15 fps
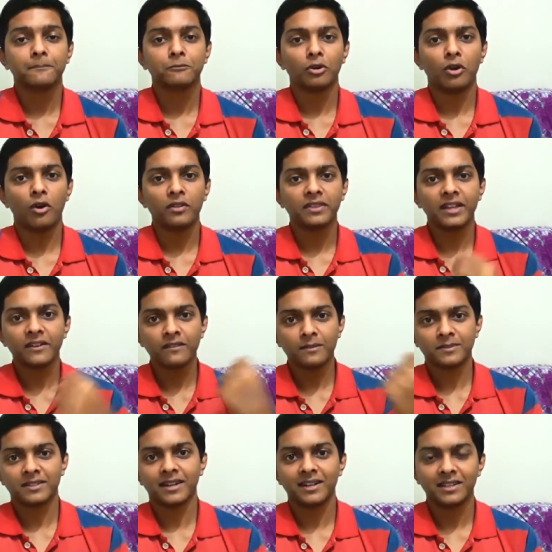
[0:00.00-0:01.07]
on their
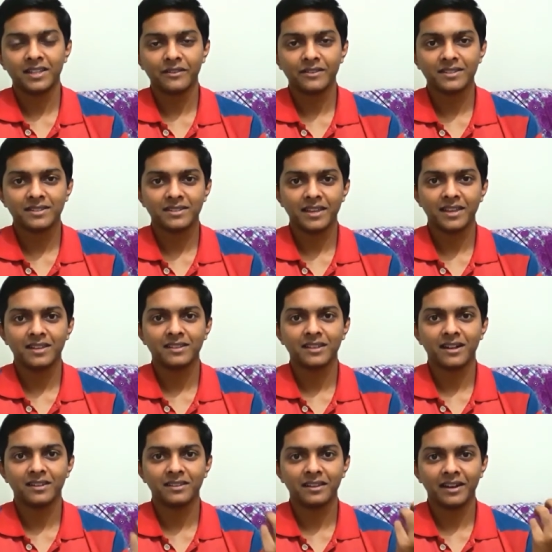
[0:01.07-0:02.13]
website they were saying
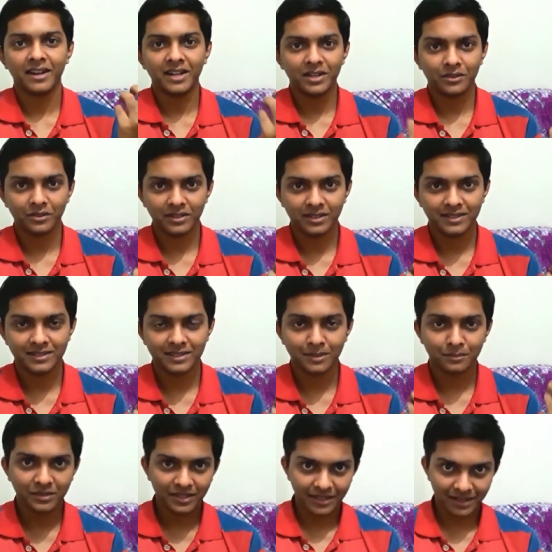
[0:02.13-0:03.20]
that the rate is
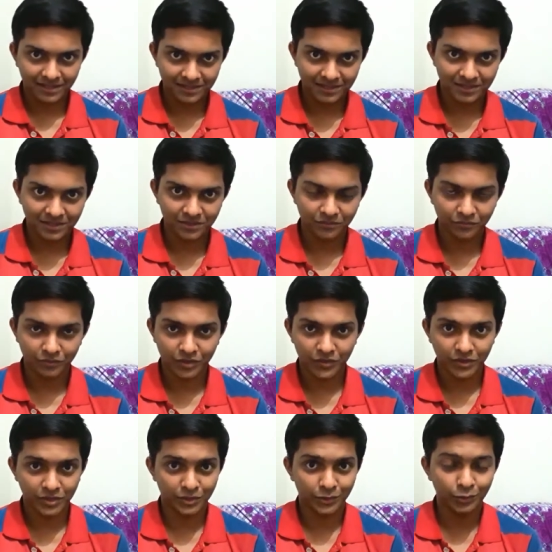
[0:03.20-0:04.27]
something else which
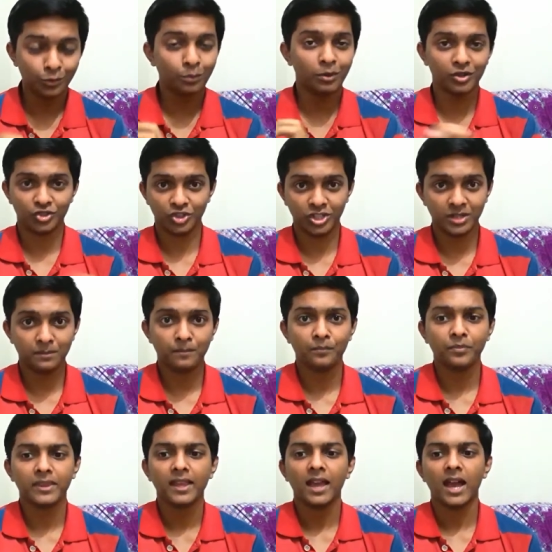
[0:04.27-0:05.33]
was super cheap.
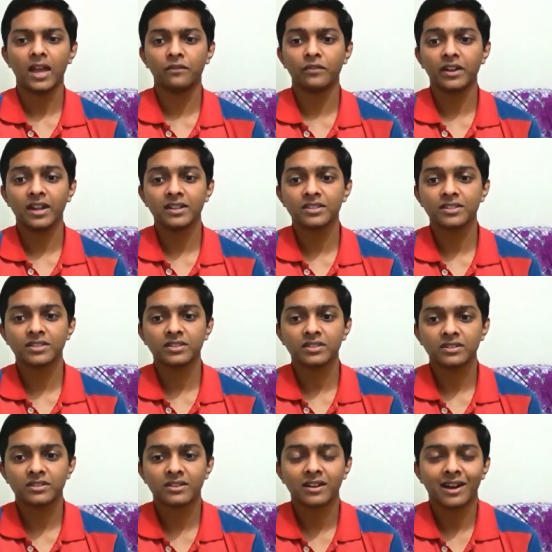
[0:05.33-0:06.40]
And when I
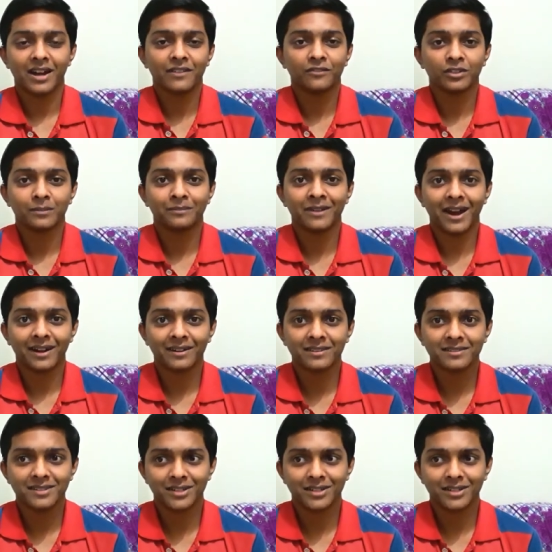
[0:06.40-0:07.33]
just tried for the practice